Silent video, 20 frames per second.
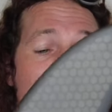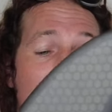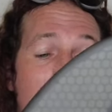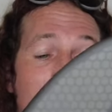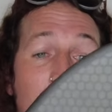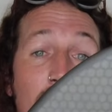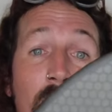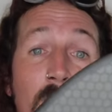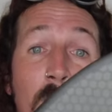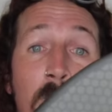
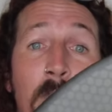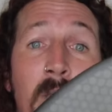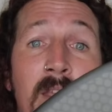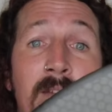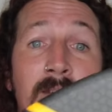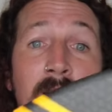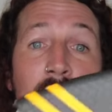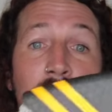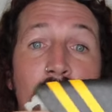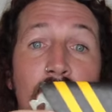and it will
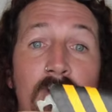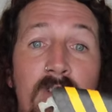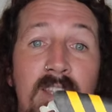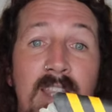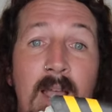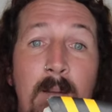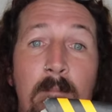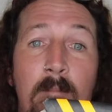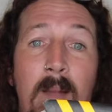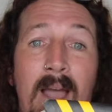pivot across
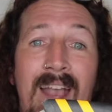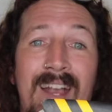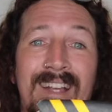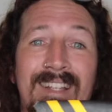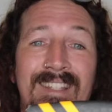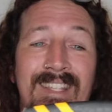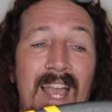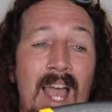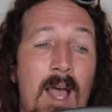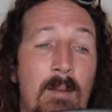that back
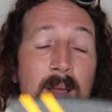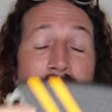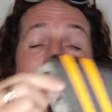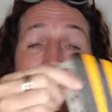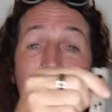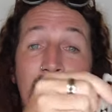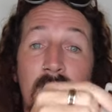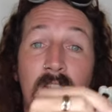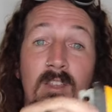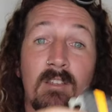tab
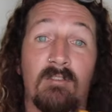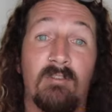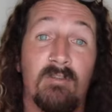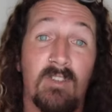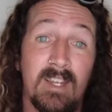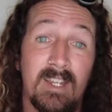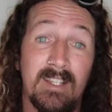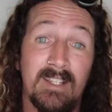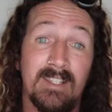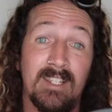and the
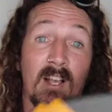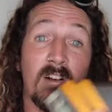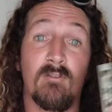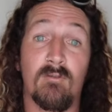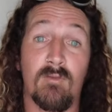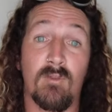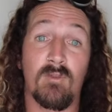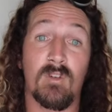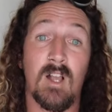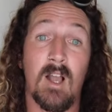fin itself
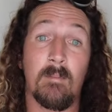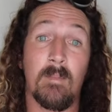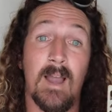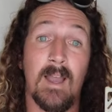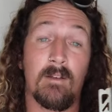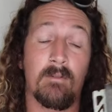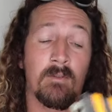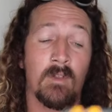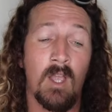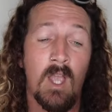will come
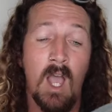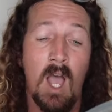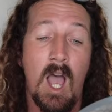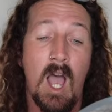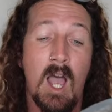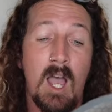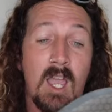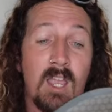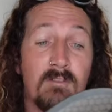out.